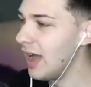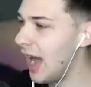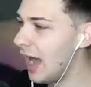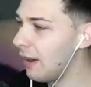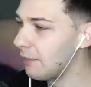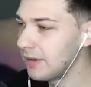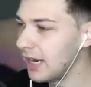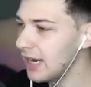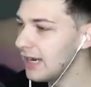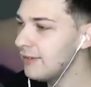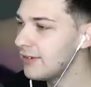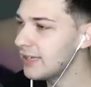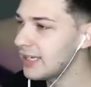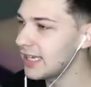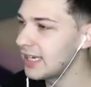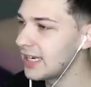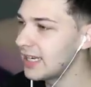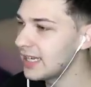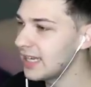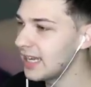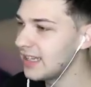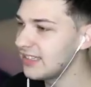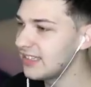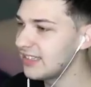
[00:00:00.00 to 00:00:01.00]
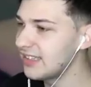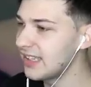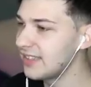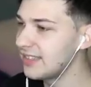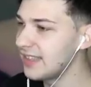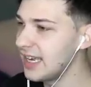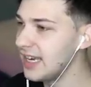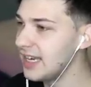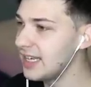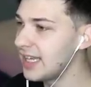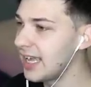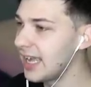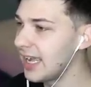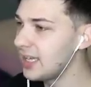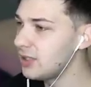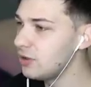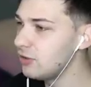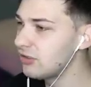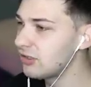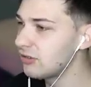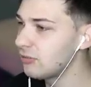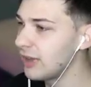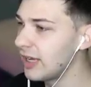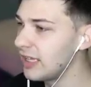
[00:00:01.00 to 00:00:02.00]
I'm not even kidding, guys. He said they can't
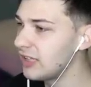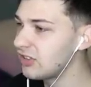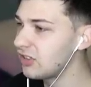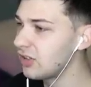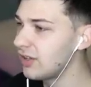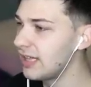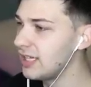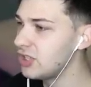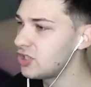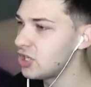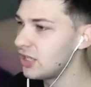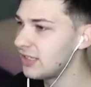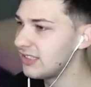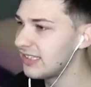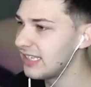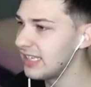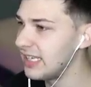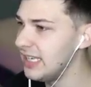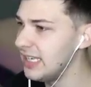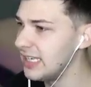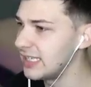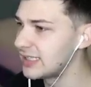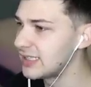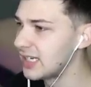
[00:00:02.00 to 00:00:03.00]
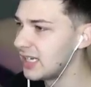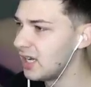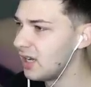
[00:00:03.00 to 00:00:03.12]
lose weight, so they just eat.